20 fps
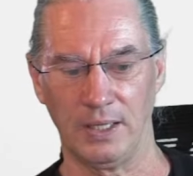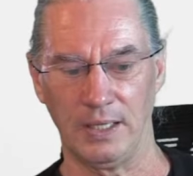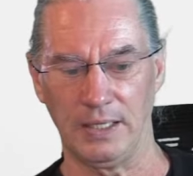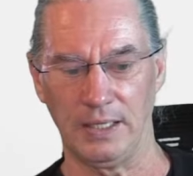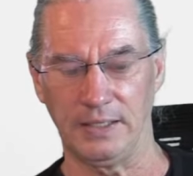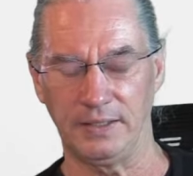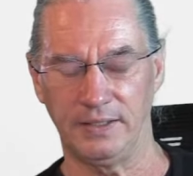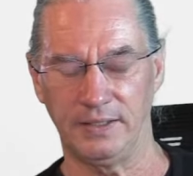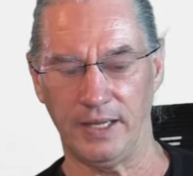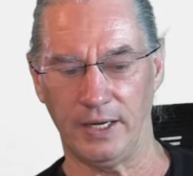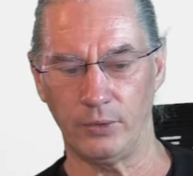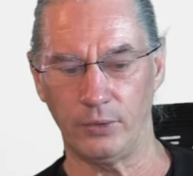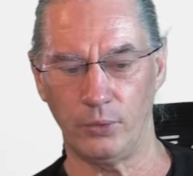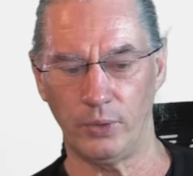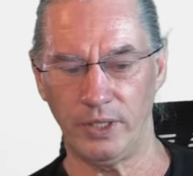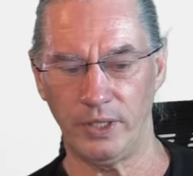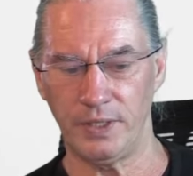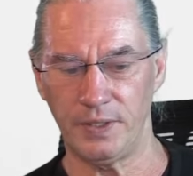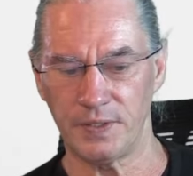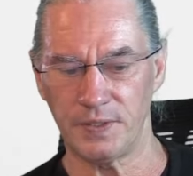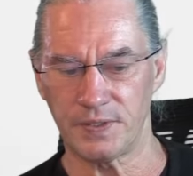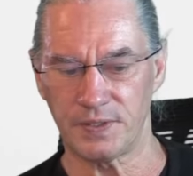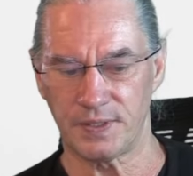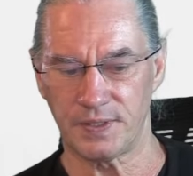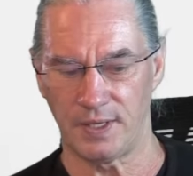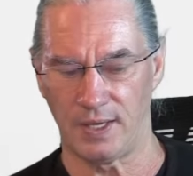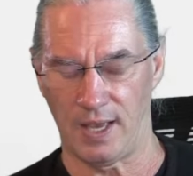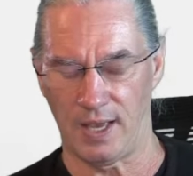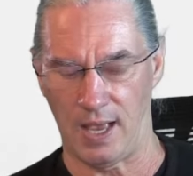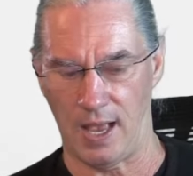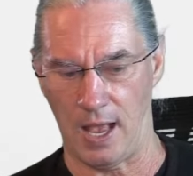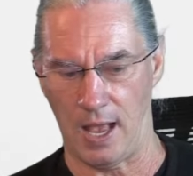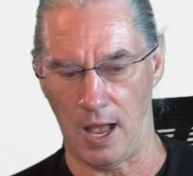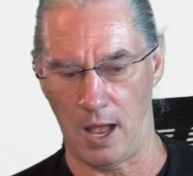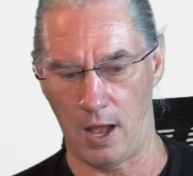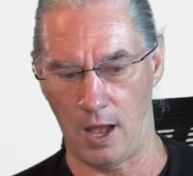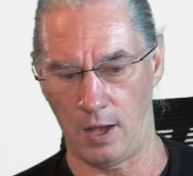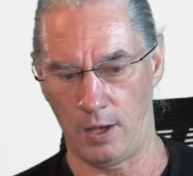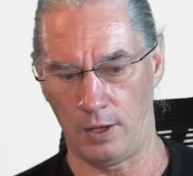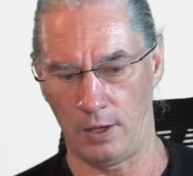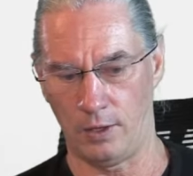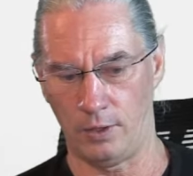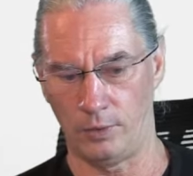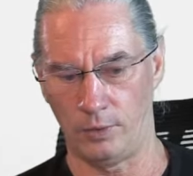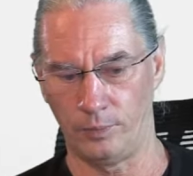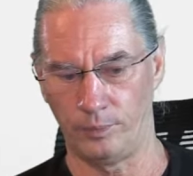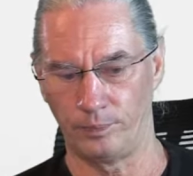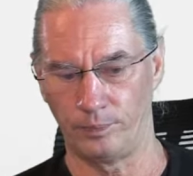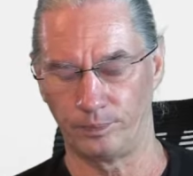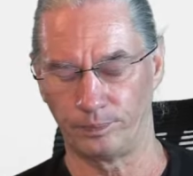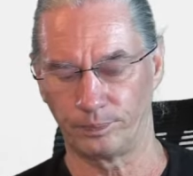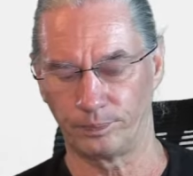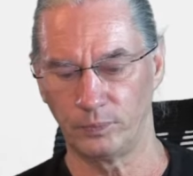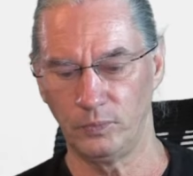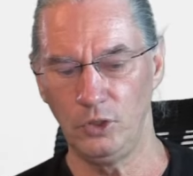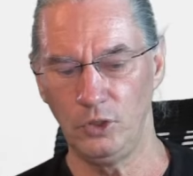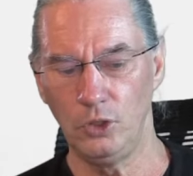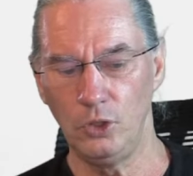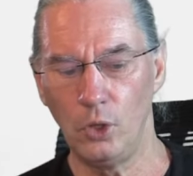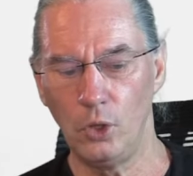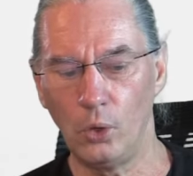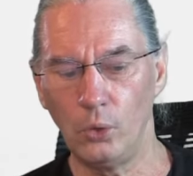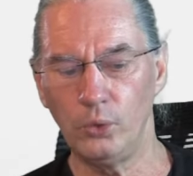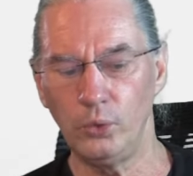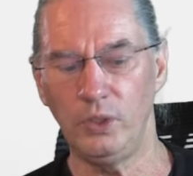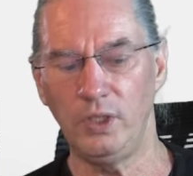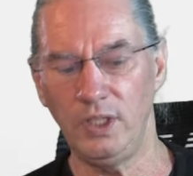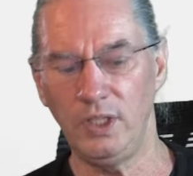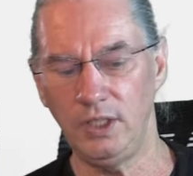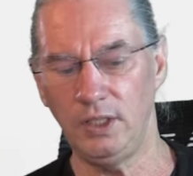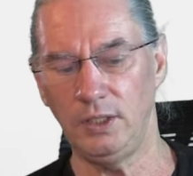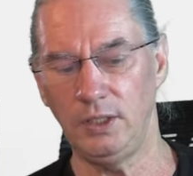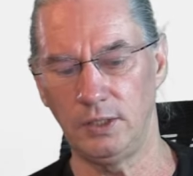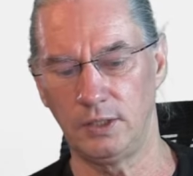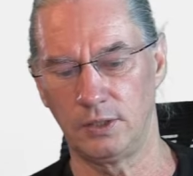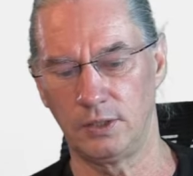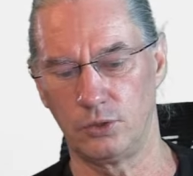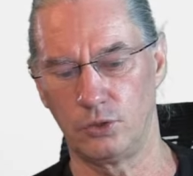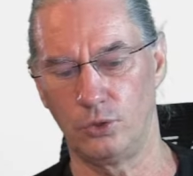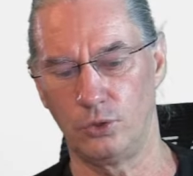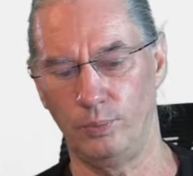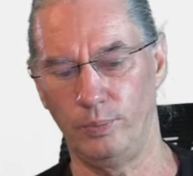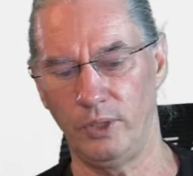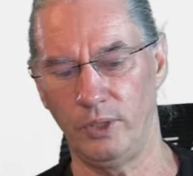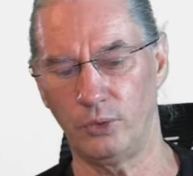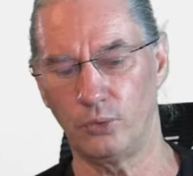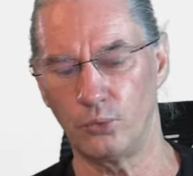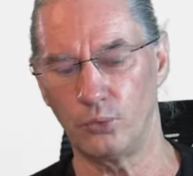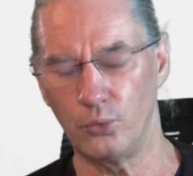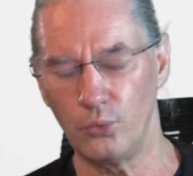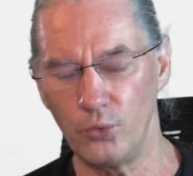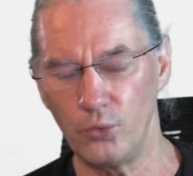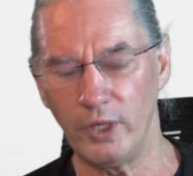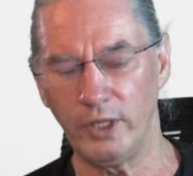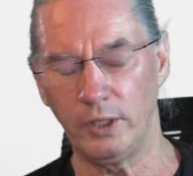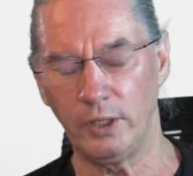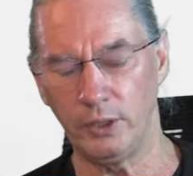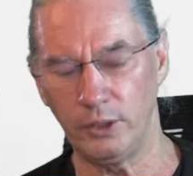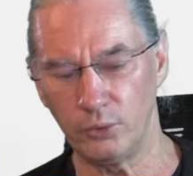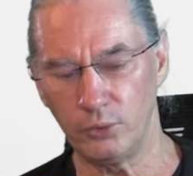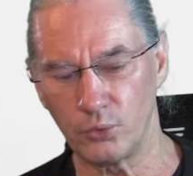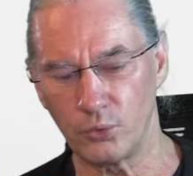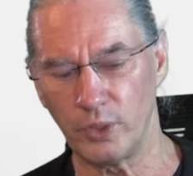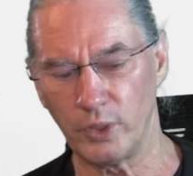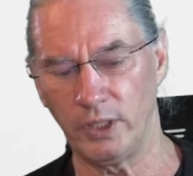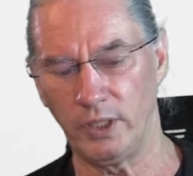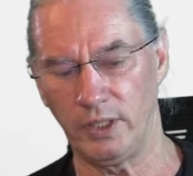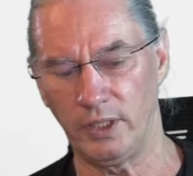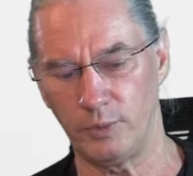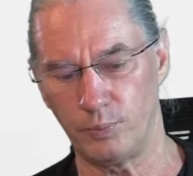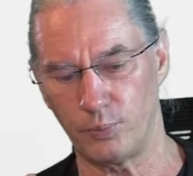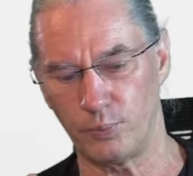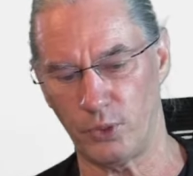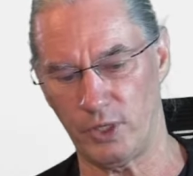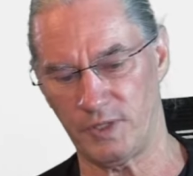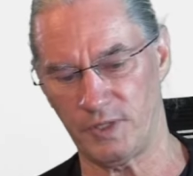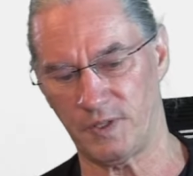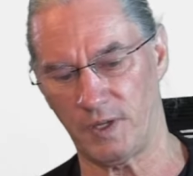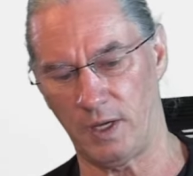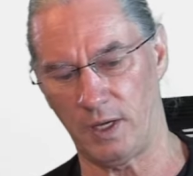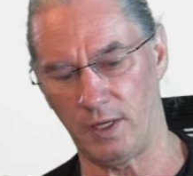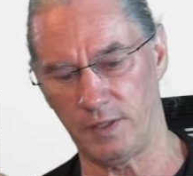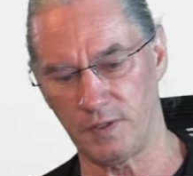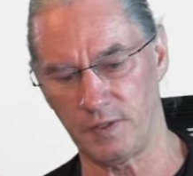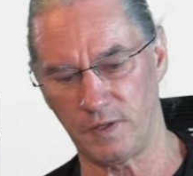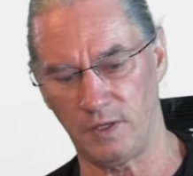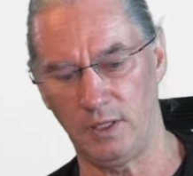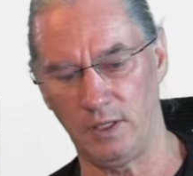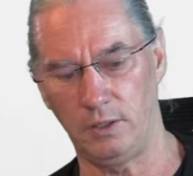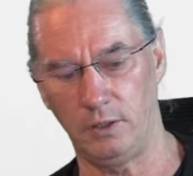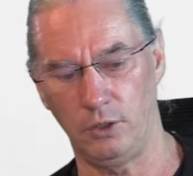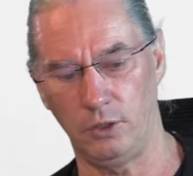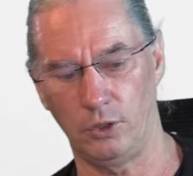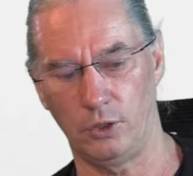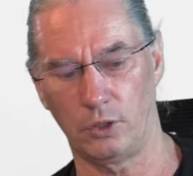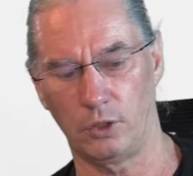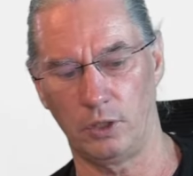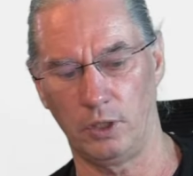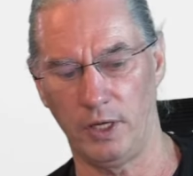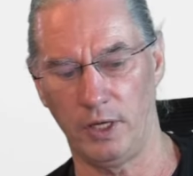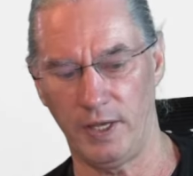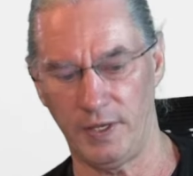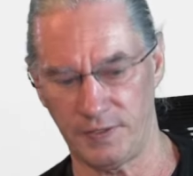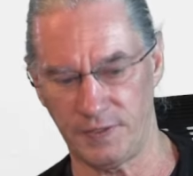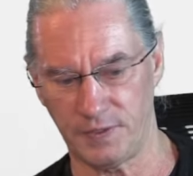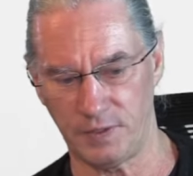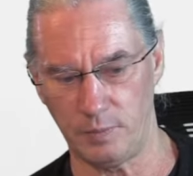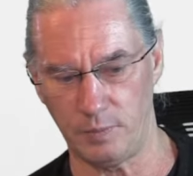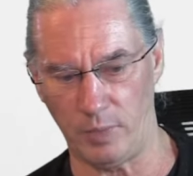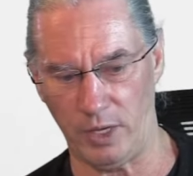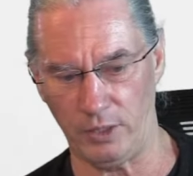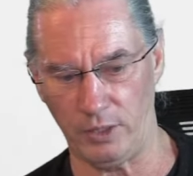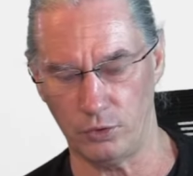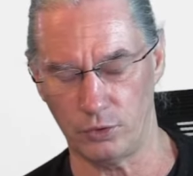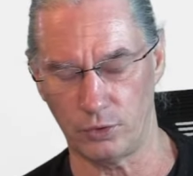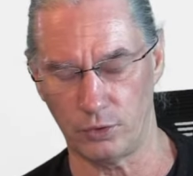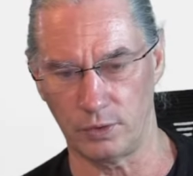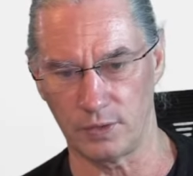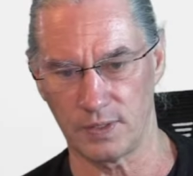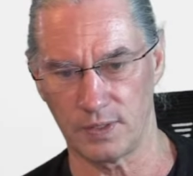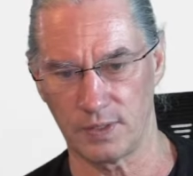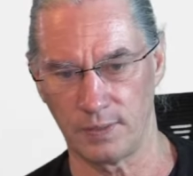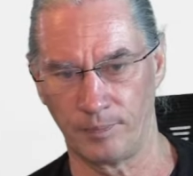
there is no need to be really precise in your estimations,